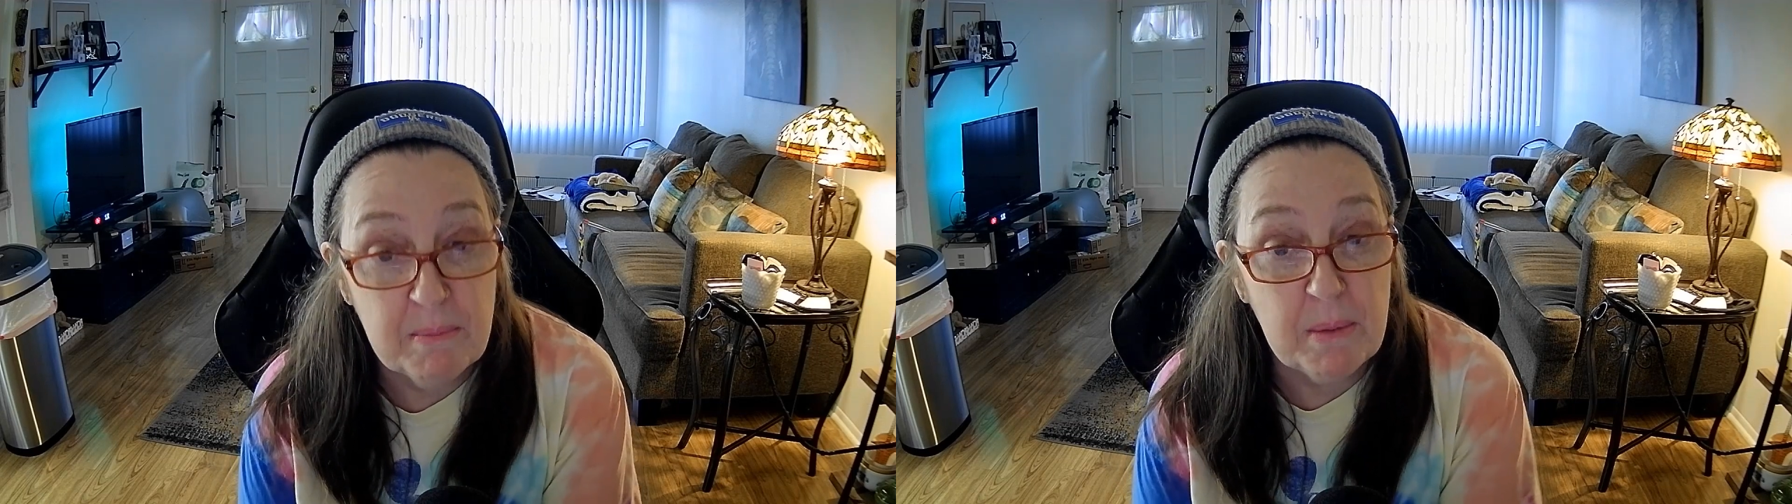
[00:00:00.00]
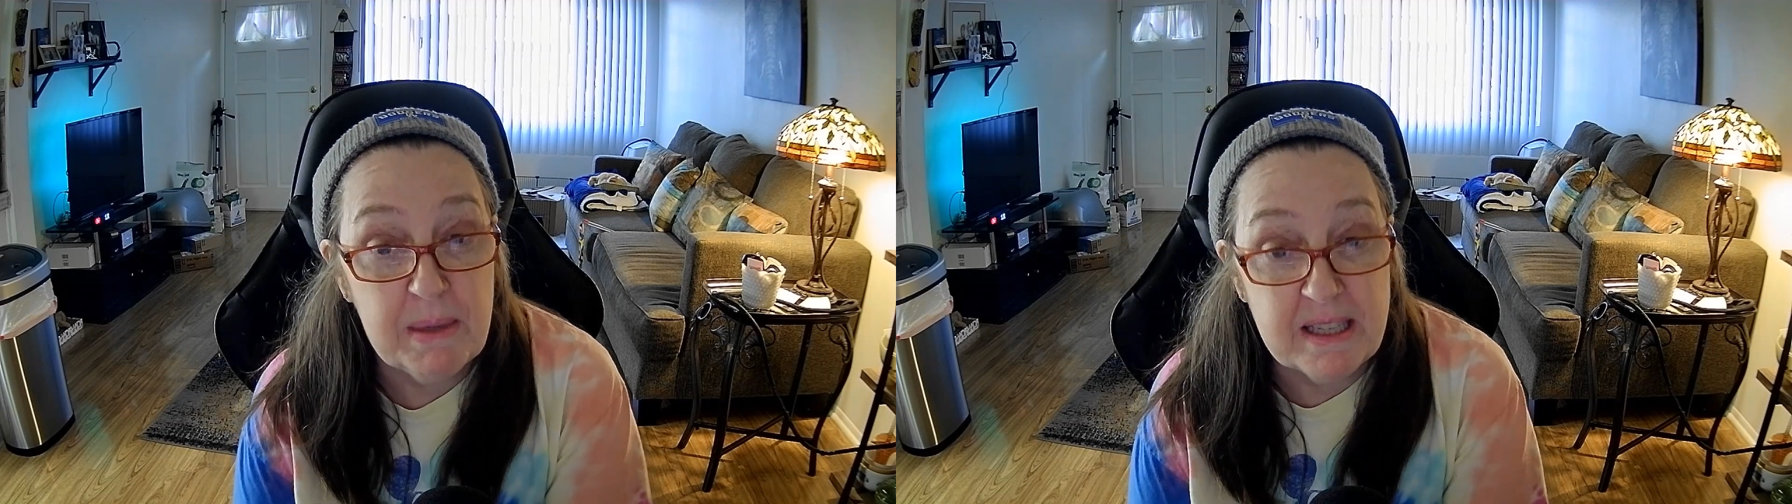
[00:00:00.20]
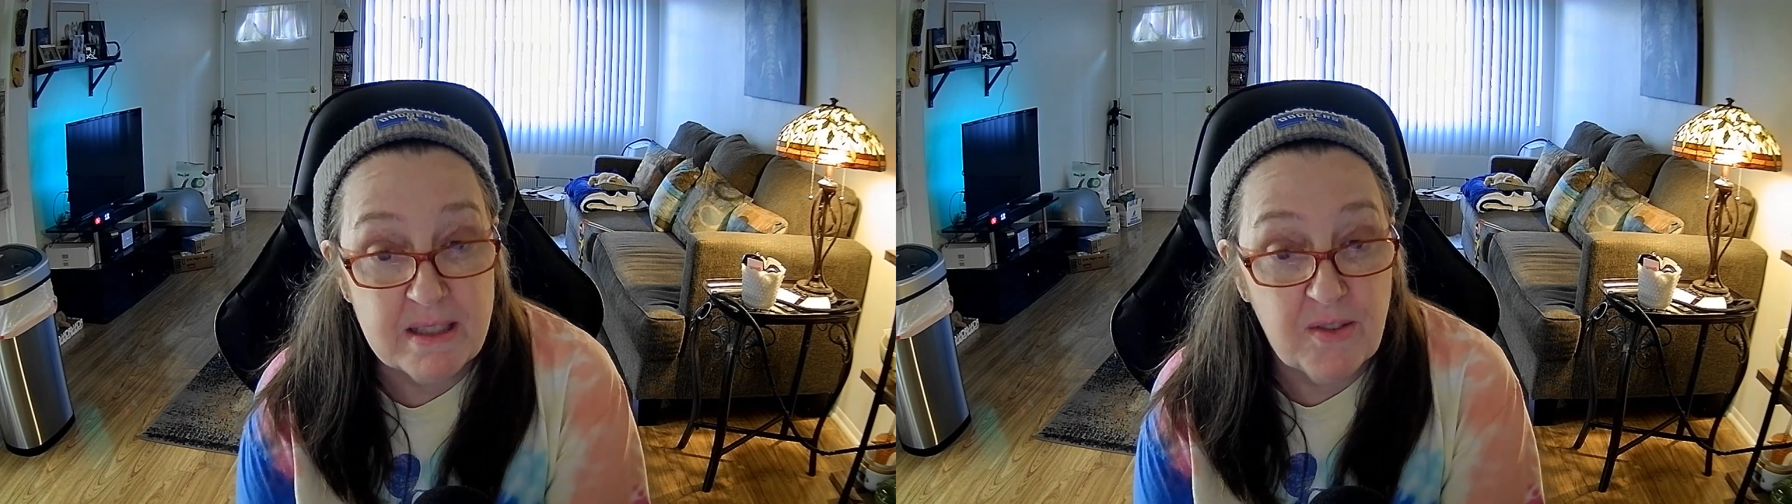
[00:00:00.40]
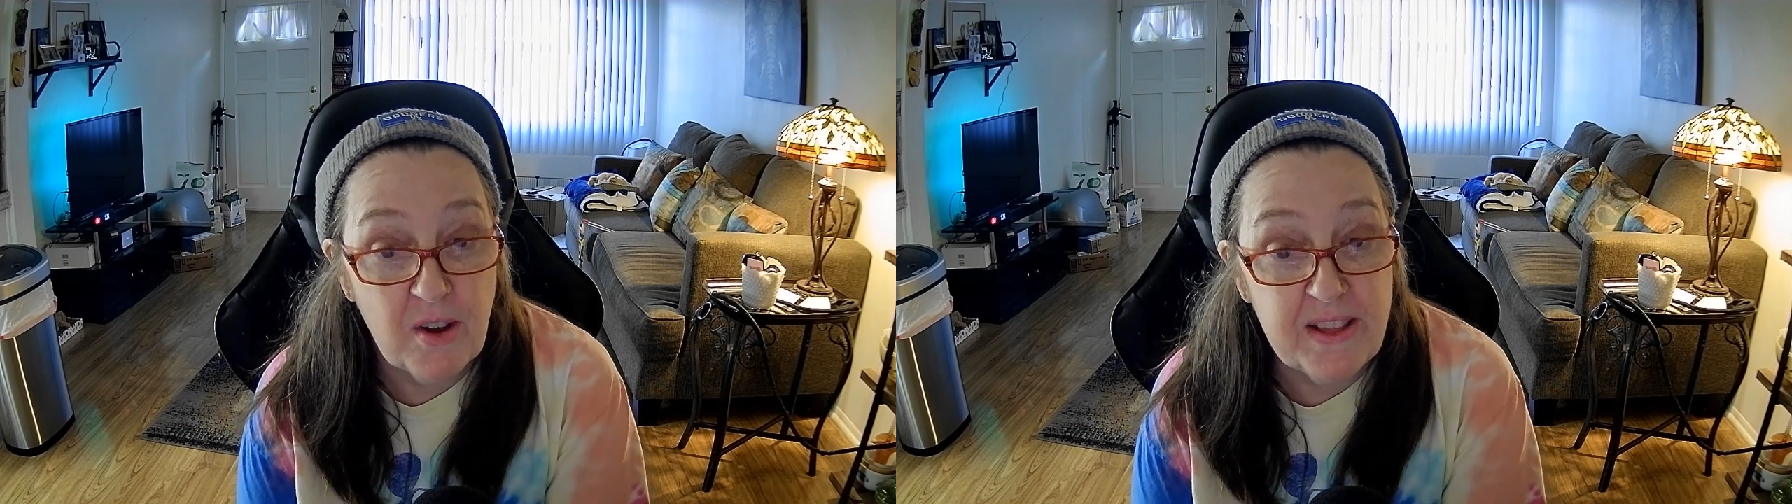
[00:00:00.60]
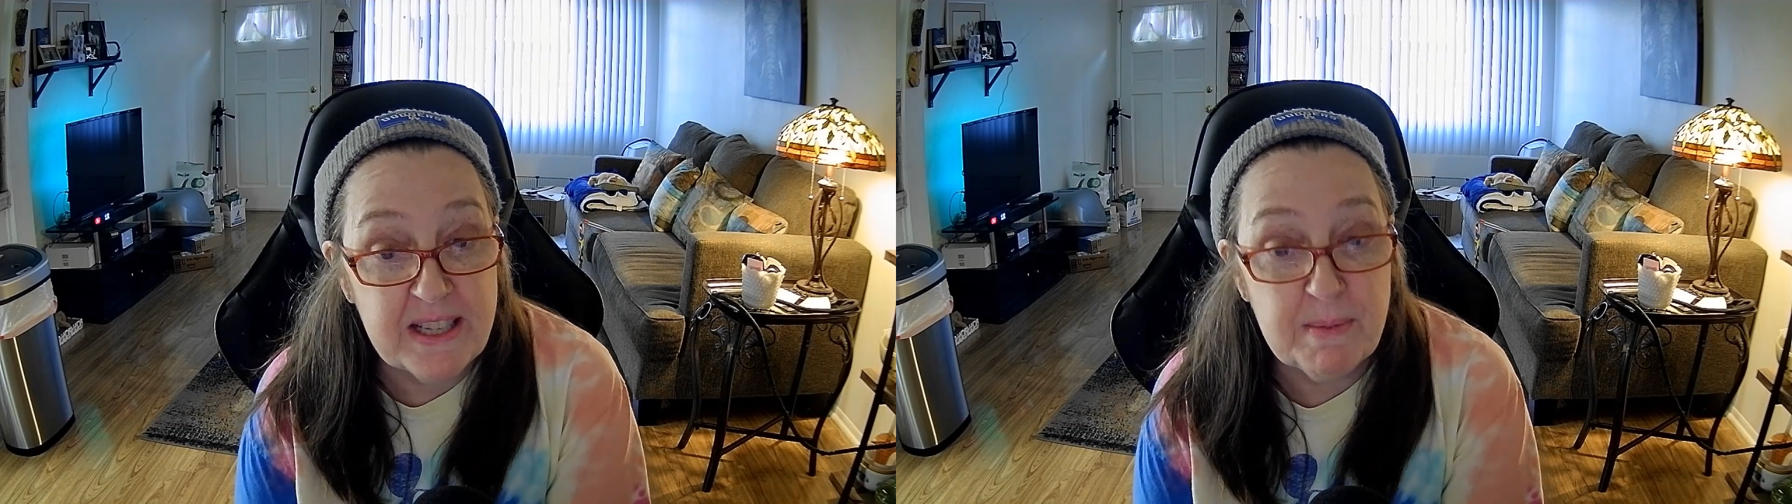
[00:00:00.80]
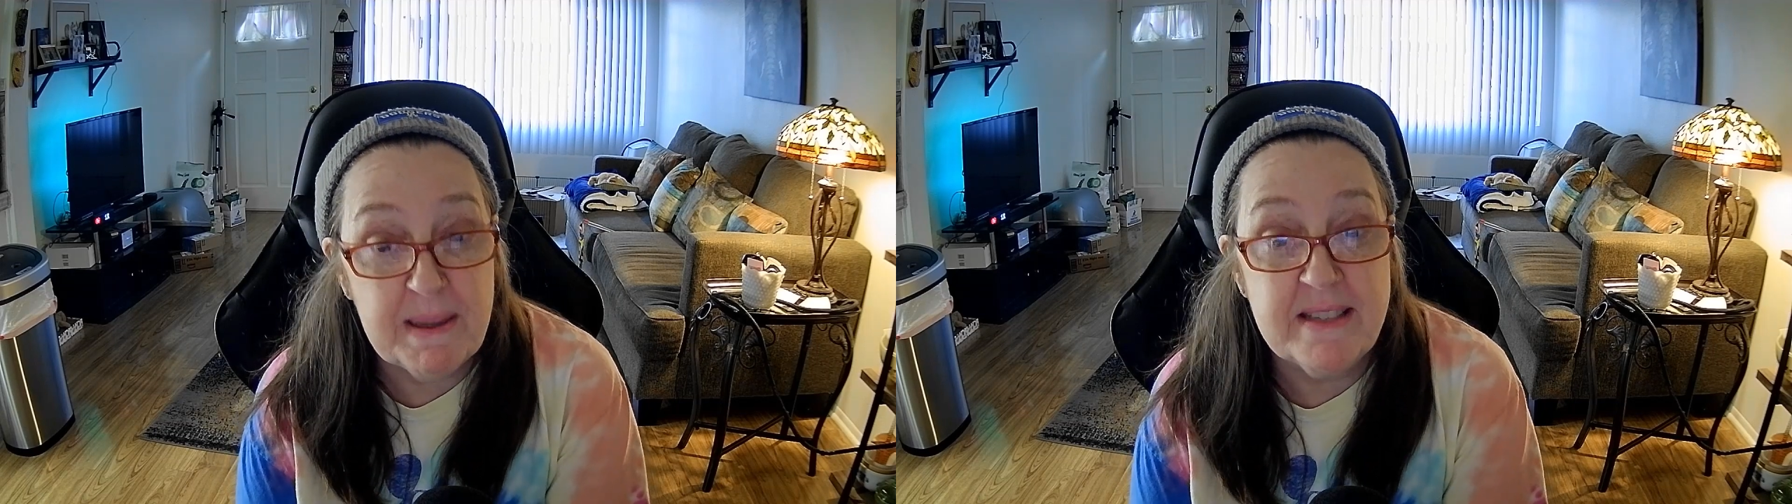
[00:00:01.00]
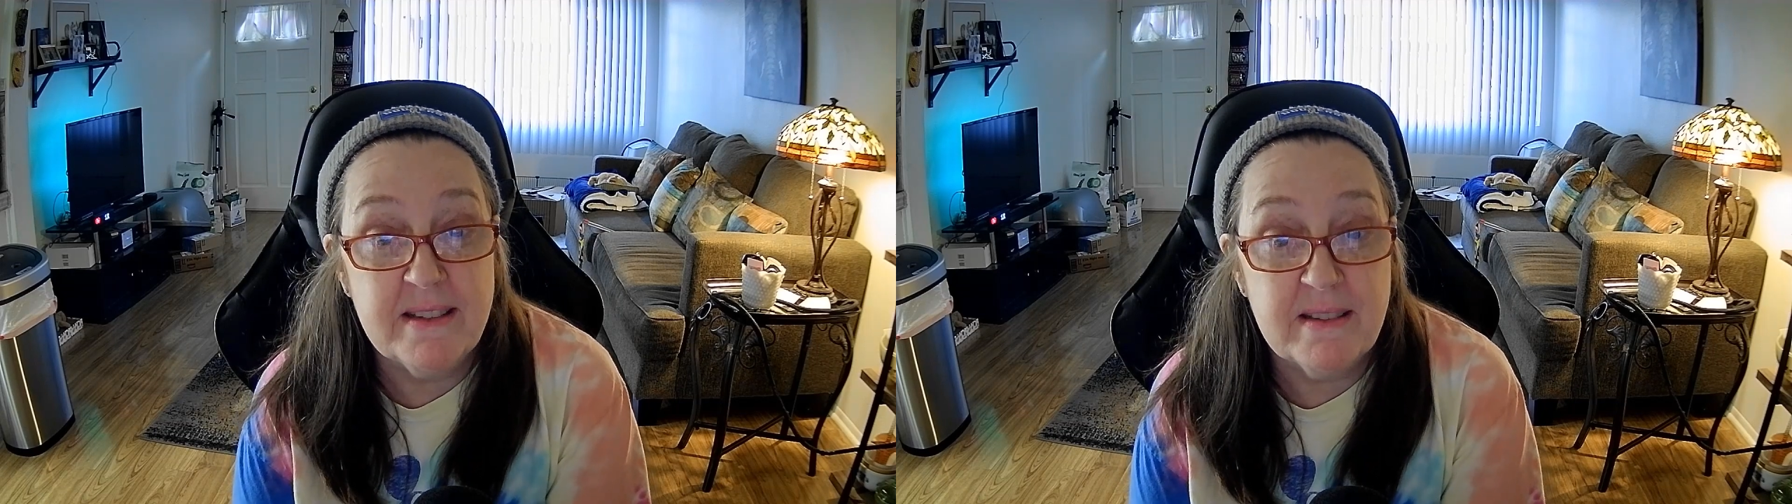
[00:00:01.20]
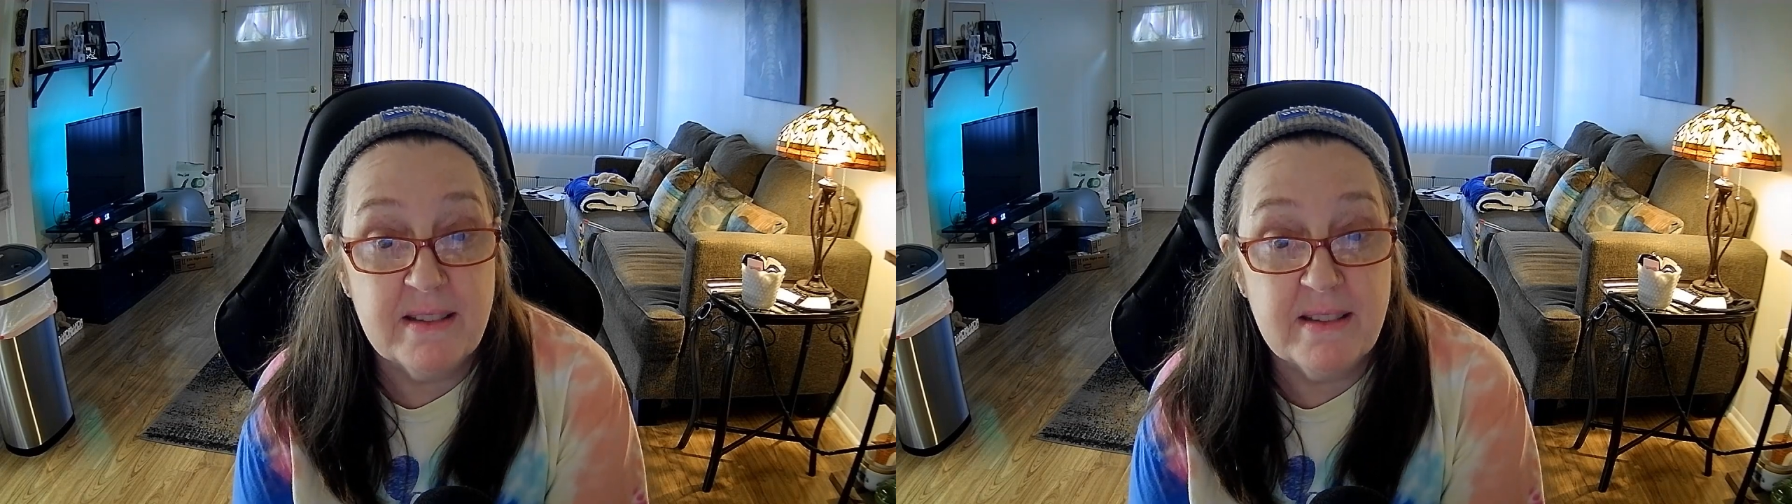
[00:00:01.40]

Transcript: but because of all the expenses,